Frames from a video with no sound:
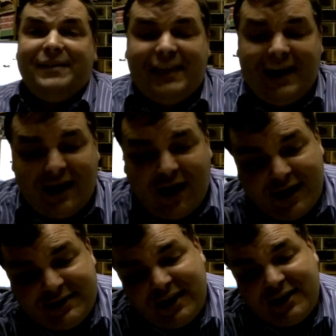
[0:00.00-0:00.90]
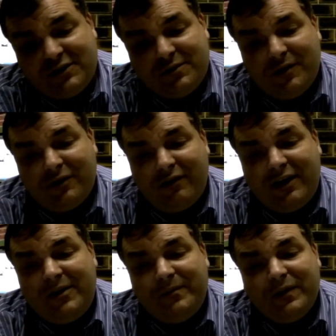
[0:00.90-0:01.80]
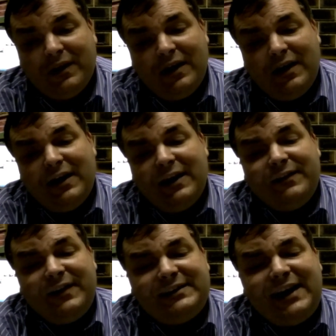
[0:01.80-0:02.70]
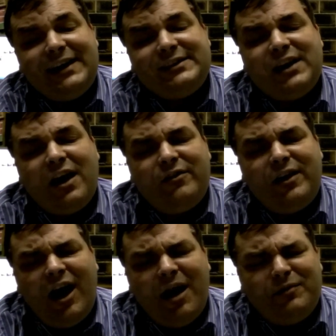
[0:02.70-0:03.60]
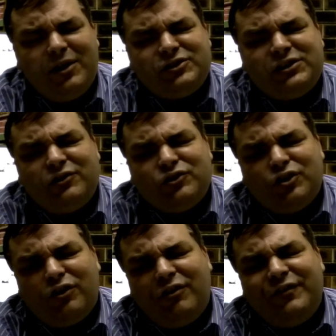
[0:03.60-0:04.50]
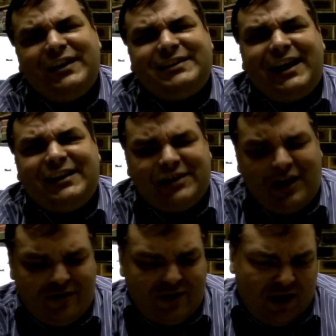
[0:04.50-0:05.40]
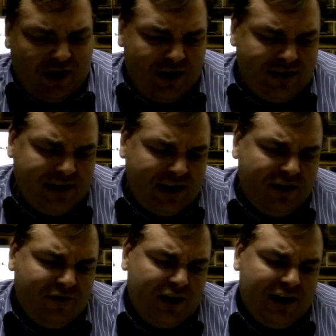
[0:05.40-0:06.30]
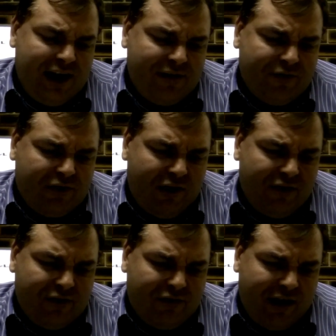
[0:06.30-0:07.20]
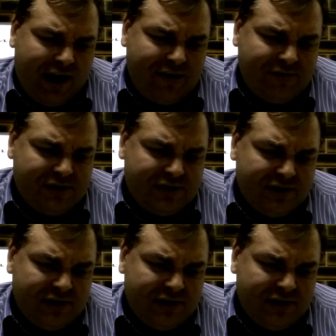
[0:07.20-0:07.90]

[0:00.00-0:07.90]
there. I tend to agree. The Daytona, I'm not so sure on the Daytona. I think you've got enough chronographs.